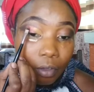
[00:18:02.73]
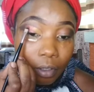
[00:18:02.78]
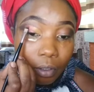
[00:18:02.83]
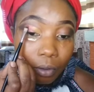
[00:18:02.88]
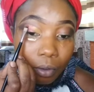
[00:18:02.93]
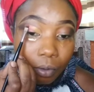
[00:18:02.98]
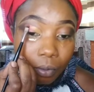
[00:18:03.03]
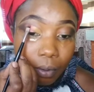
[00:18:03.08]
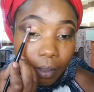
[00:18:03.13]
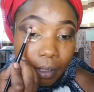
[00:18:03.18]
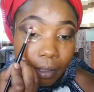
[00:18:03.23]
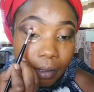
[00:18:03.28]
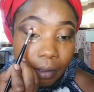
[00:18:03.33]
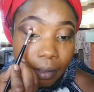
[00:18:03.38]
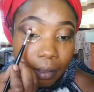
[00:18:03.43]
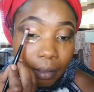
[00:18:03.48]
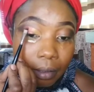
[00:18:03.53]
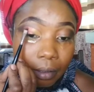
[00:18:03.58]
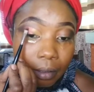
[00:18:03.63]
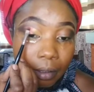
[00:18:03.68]
there was 1
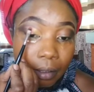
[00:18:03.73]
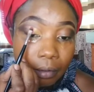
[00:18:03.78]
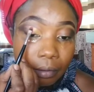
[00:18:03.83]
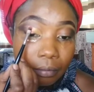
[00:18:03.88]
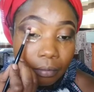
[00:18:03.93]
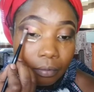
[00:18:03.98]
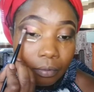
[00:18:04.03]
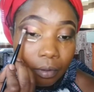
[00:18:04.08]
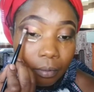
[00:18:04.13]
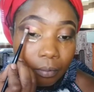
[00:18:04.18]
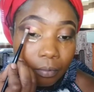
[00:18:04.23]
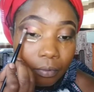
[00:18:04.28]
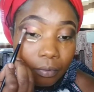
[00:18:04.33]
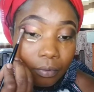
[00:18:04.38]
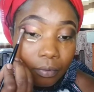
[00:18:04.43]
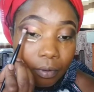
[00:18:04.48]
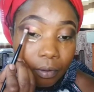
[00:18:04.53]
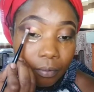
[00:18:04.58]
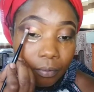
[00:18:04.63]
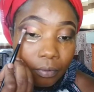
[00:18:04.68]
set. Then Form
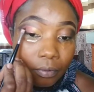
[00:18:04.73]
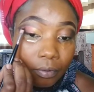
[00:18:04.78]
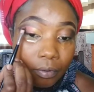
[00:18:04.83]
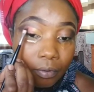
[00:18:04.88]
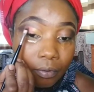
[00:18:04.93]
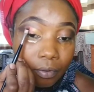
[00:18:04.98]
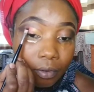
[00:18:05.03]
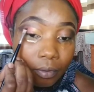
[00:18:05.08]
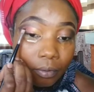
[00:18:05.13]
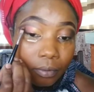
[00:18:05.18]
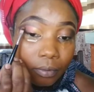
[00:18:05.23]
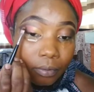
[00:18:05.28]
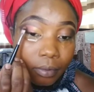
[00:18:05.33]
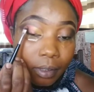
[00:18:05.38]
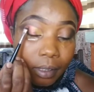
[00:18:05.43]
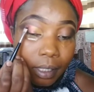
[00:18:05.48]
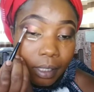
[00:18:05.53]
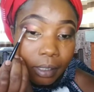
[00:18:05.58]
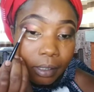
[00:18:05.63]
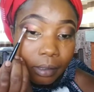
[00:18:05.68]

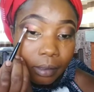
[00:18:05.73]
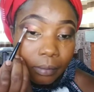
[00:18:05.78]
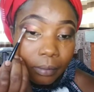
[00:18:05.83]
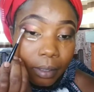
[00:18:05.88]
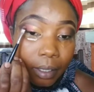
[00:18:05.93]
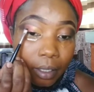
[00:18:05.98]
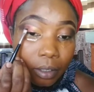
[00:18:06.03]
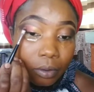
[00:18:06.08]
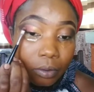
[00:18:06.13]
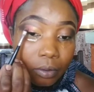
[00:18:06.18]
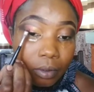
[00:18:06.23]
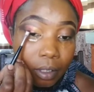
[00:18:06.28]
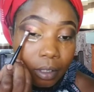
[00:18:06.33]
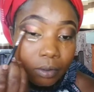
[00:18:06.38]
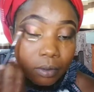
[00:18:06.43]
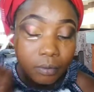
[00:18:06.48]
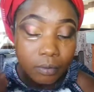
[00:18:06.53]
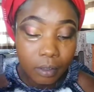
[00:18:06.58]
6 we had 2 sets of